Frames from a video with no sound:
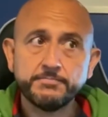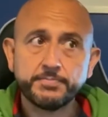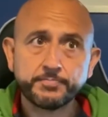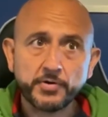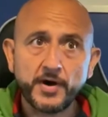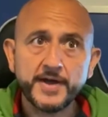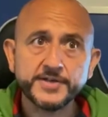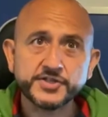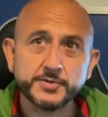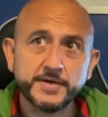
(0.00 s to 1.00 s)
prior
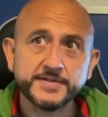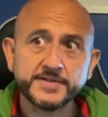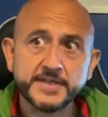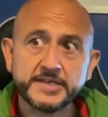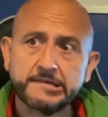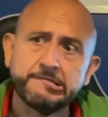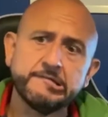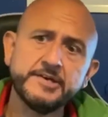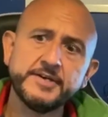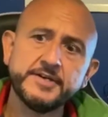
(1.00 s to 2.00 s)
to, I think,
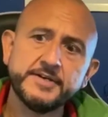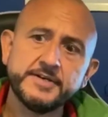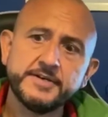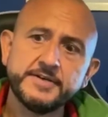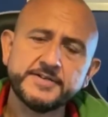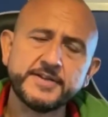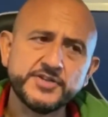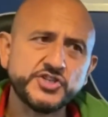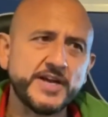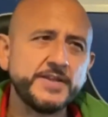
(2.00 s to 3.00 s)
it's either
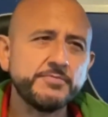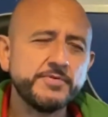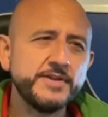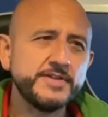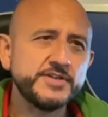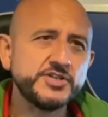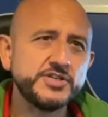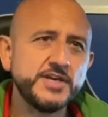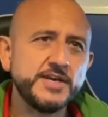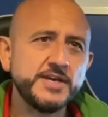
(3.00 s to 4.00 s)
January this
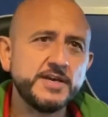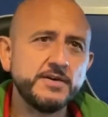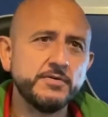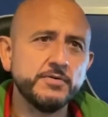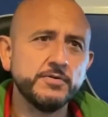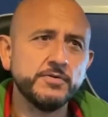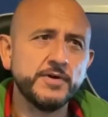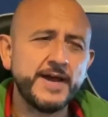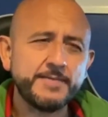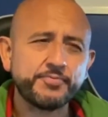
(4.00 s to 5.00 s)
year or
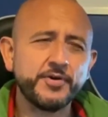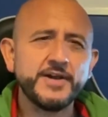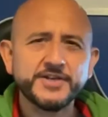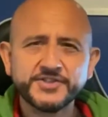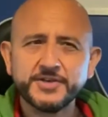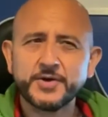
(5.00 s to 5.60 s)
April last year,